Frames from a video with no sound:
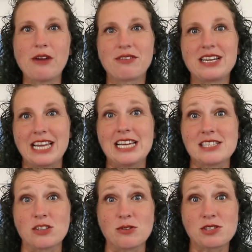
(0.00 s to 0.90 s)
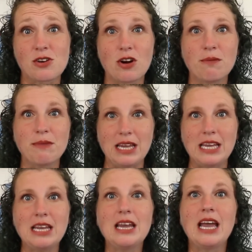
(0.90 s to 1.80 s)
It really is looser on
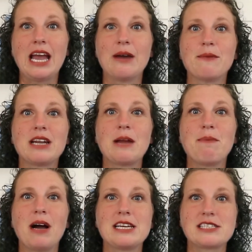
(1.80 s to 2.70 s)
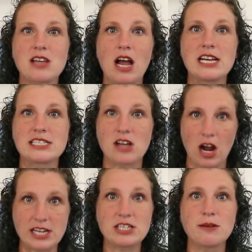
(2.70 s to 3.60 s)
me. And when I buy sized
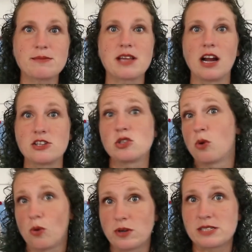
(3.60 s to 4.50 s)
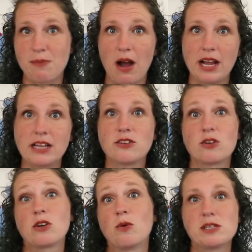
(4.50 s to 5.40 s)
items, I do always buy,
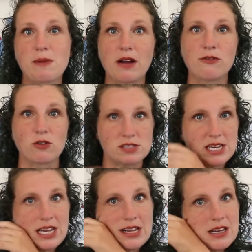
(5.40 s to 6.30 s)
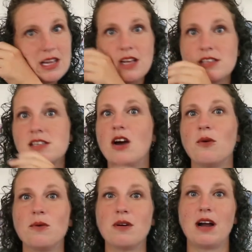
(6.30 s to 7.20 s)
nearly always buy a 14.
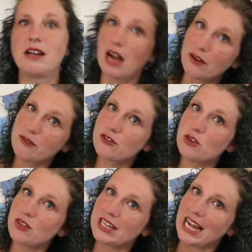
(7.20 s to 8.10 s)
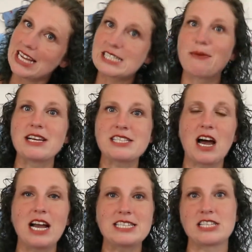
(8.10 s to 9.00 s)
So I do think that is my
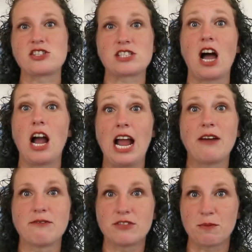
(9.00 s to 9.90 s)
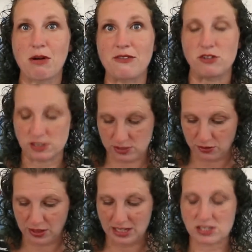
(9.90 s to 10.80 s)
size. It's just I have the preference for
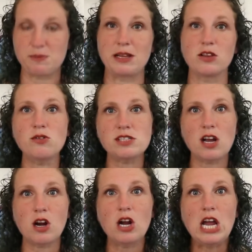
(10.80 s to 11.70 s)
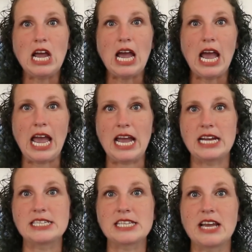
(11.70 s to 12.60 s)
things to be looser.
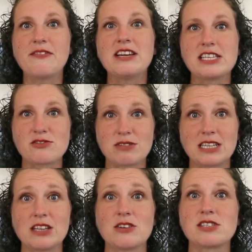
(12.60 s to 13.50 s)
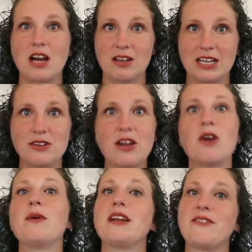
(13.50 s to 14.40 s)
And if it is really loose, I'll let you
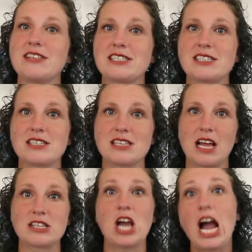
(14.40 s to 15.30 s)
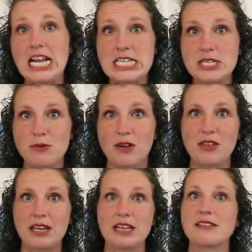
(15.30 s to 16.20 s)
know. And if it's tight, well,
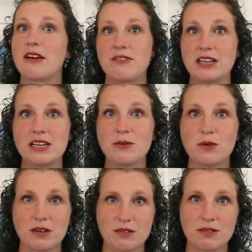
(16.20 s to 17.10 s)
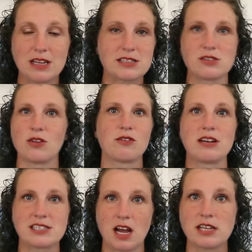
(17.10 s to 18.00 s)
then it definitely wouldn't, it's not the
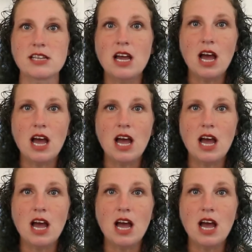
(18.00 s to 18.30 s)
right size.